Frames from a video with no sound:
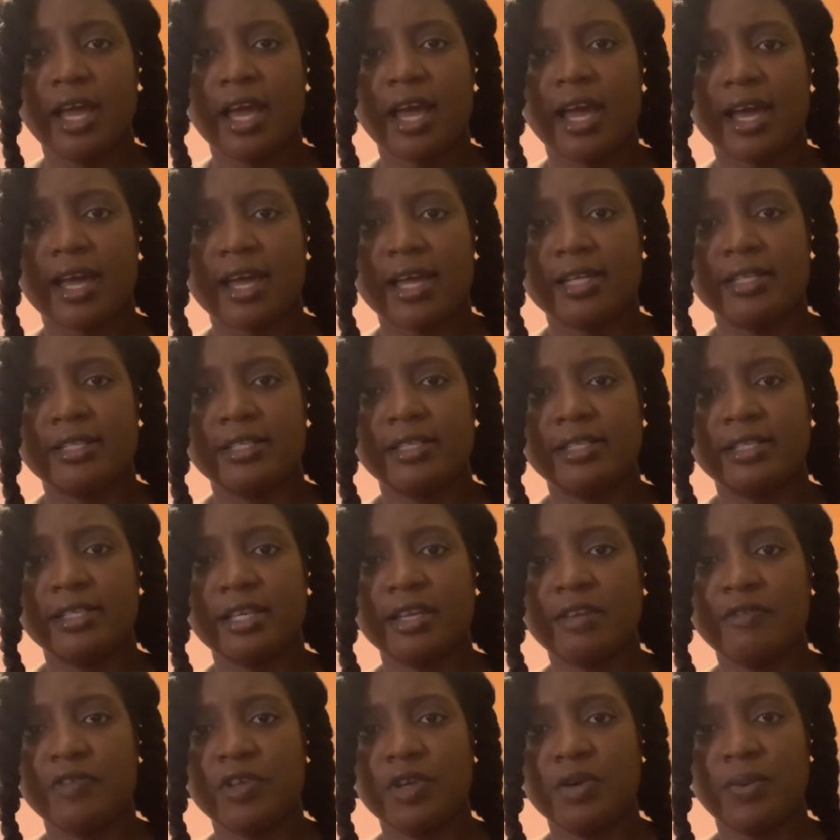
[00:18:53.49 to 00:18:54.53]
And
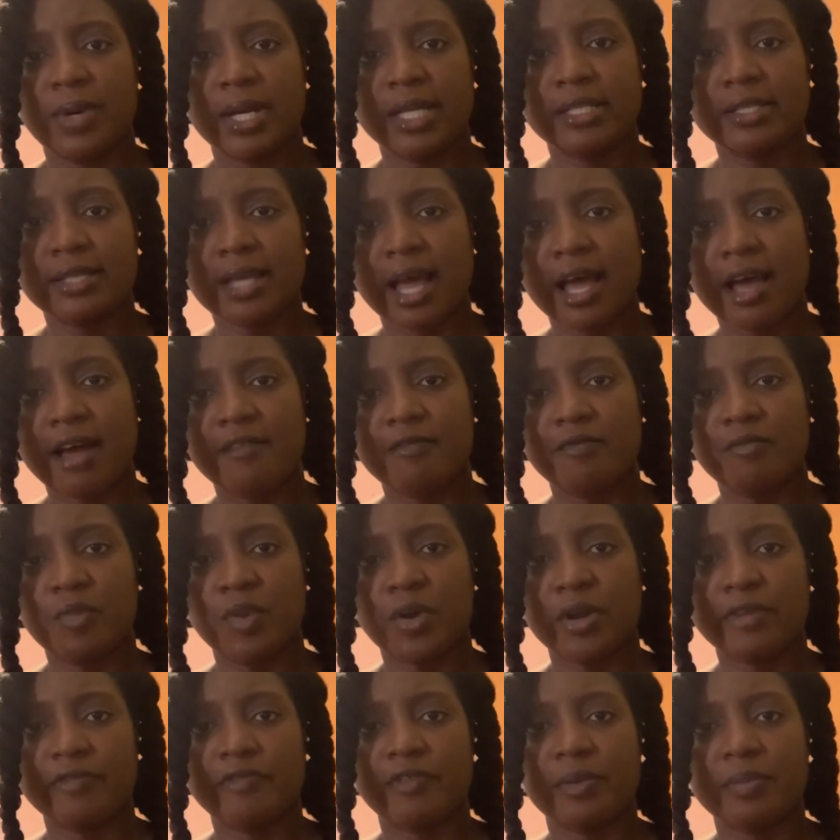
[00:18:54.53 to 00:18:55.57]
if you want to have
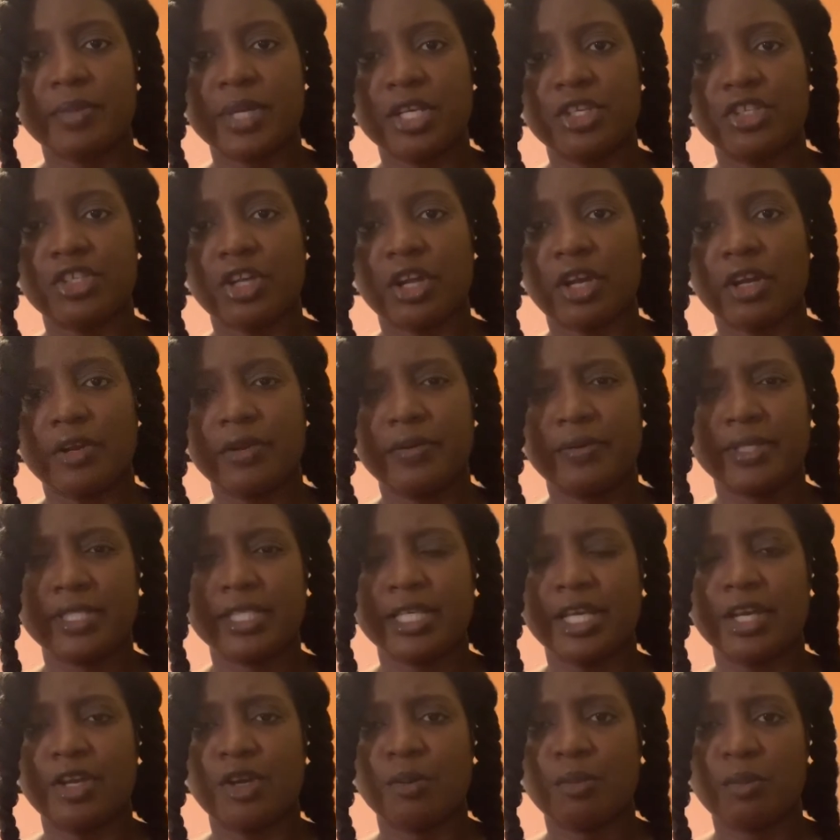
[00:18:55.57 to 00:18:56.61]
more information, or you want
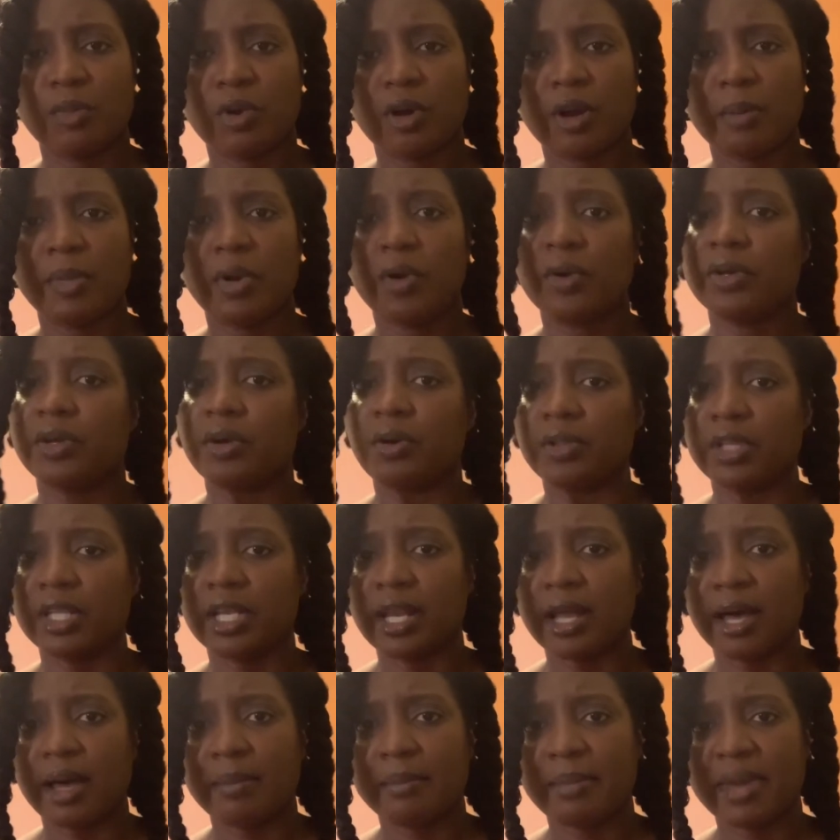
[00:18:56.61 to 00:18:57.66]
to hear more about how the
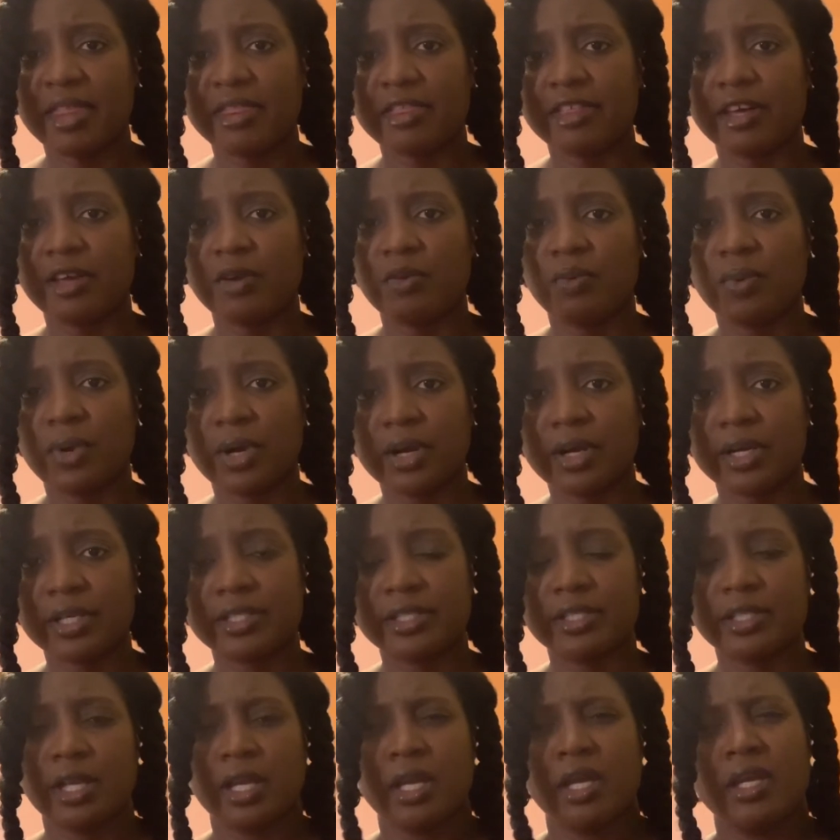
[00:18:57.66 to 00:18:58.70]
lock method
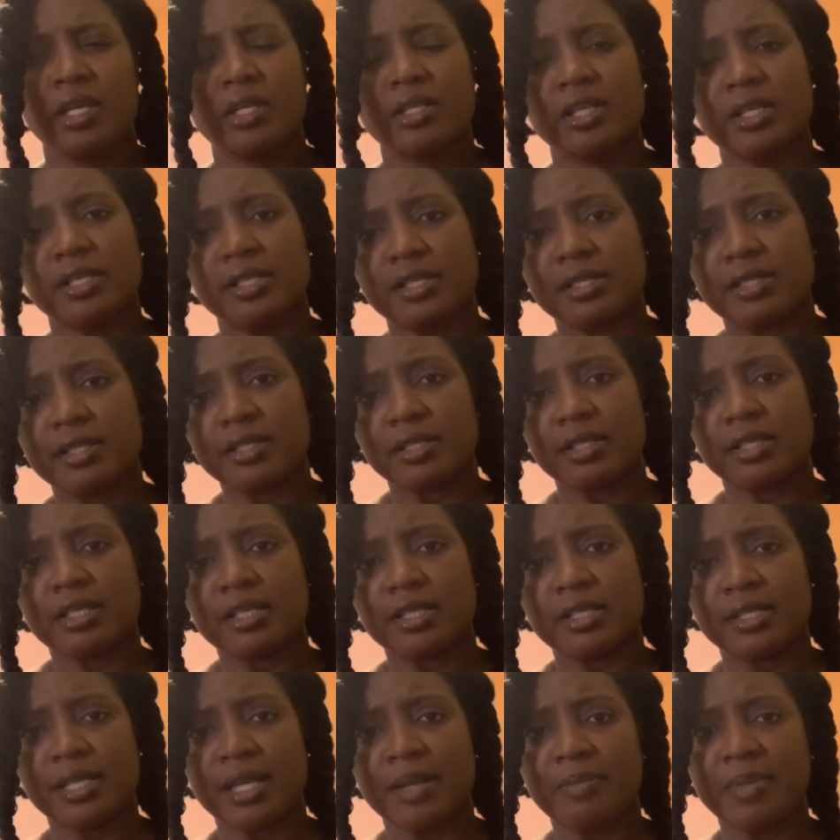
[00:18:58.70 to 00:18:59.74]
works, just
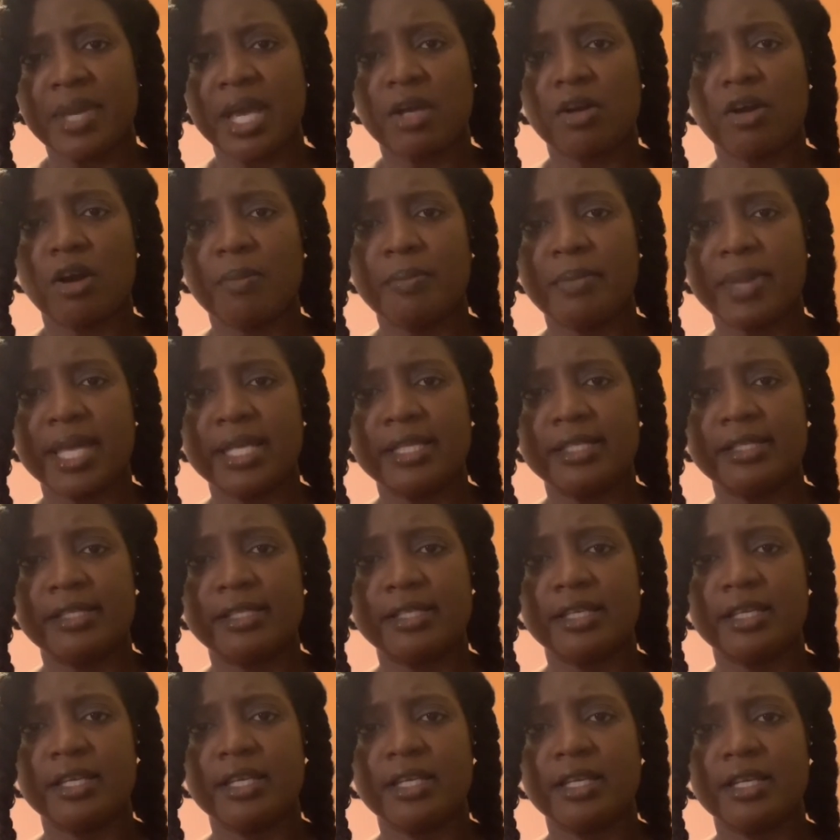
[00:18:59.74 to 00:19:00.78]
send me a comment
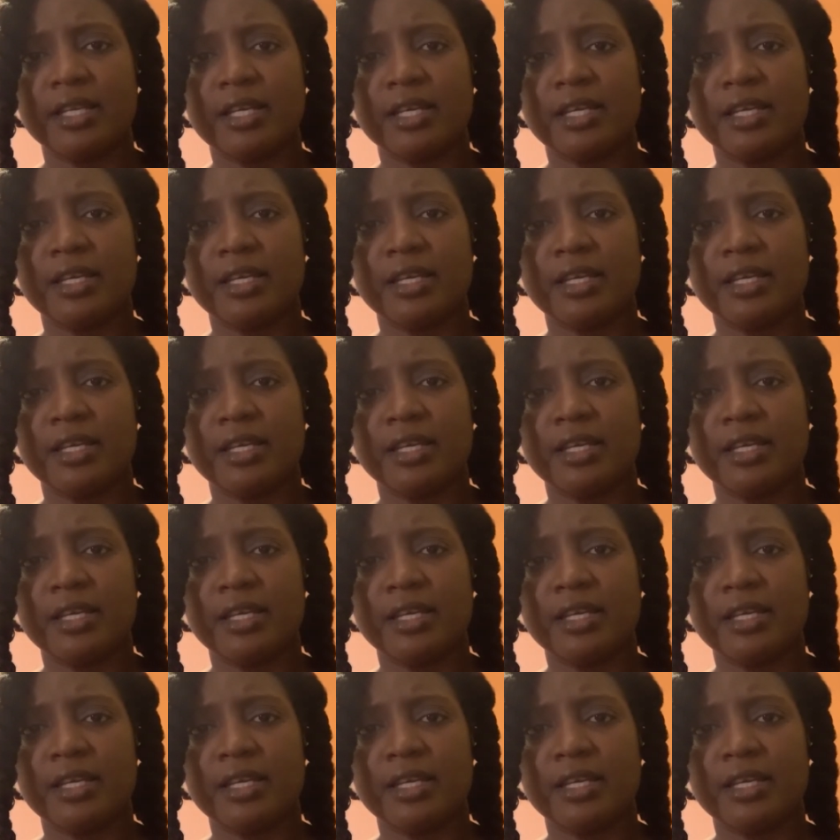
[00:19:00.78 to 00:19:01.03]
in